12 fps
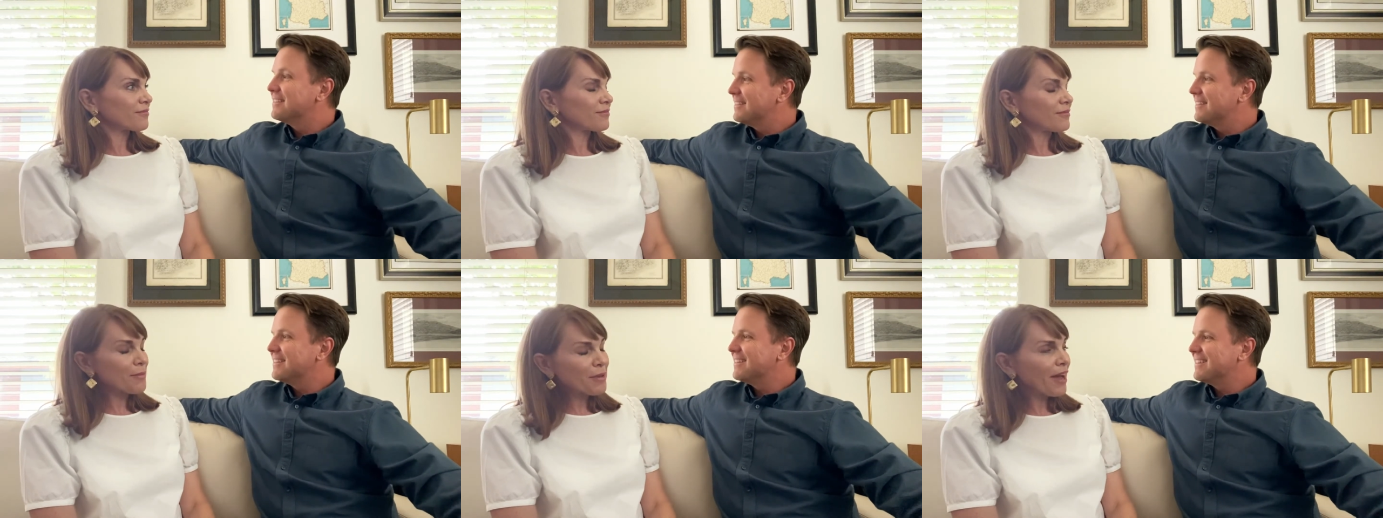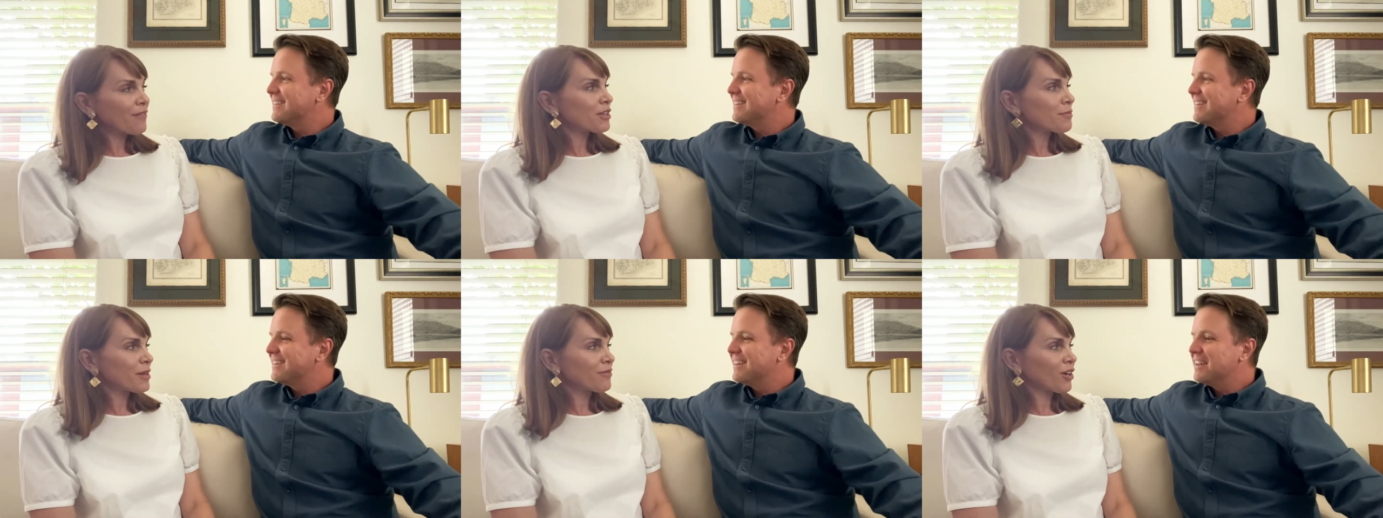Speaker 1: maybe
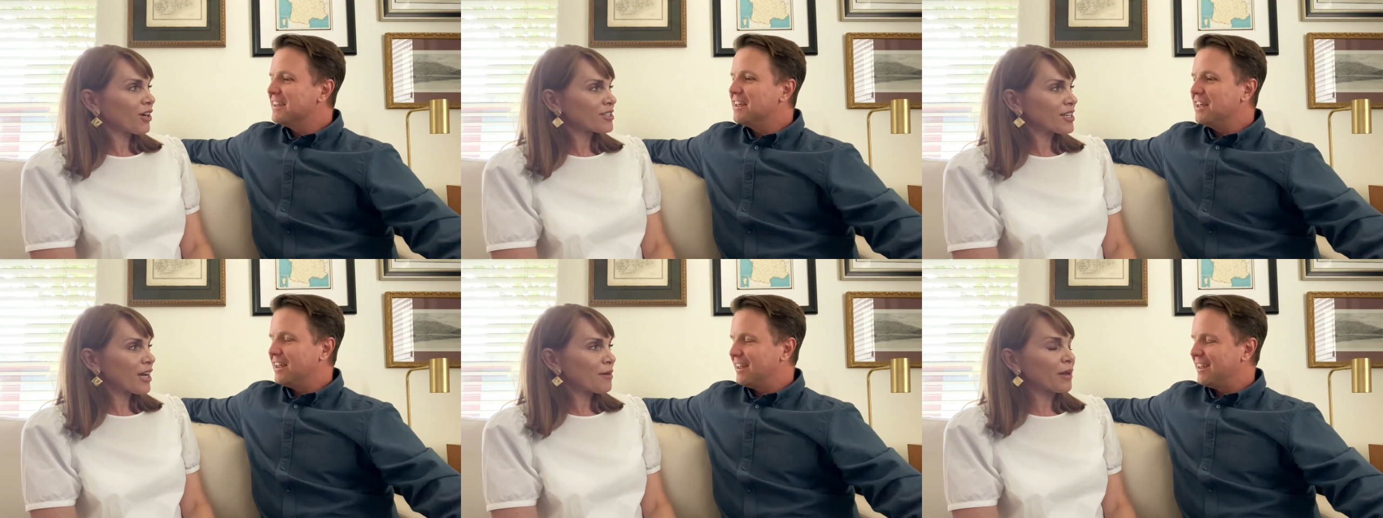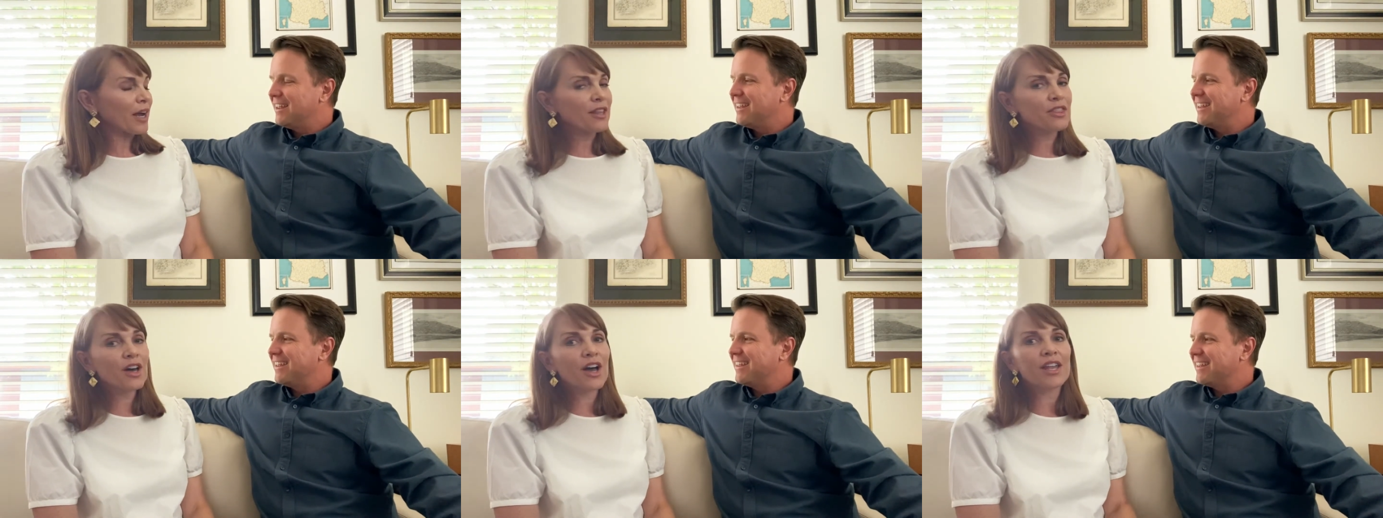having a bit of a hard time. And I
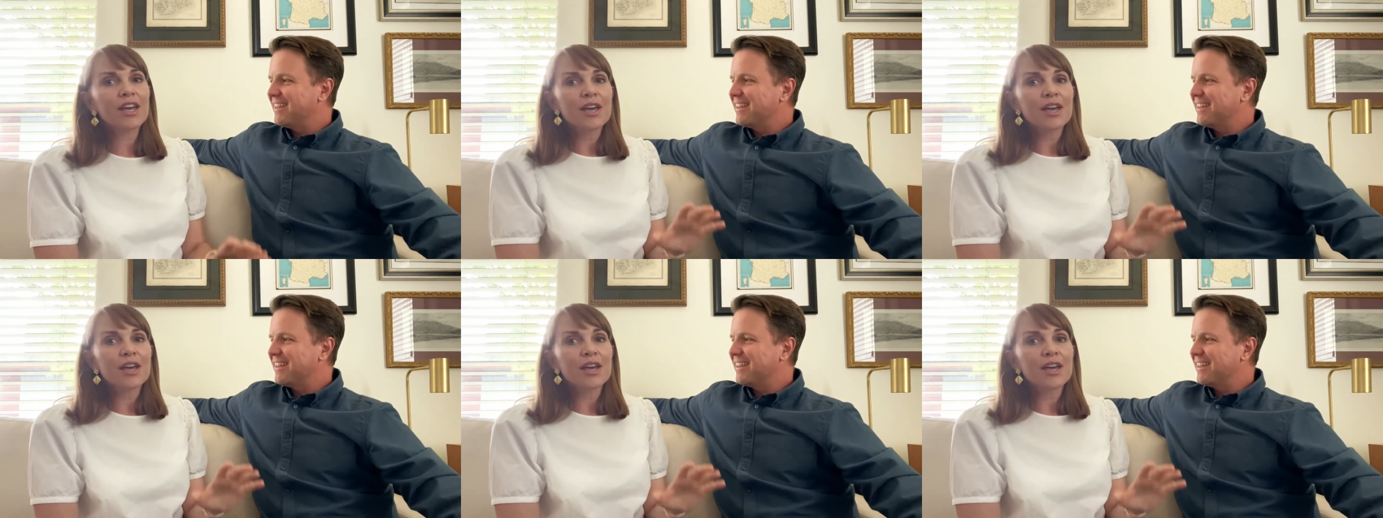thought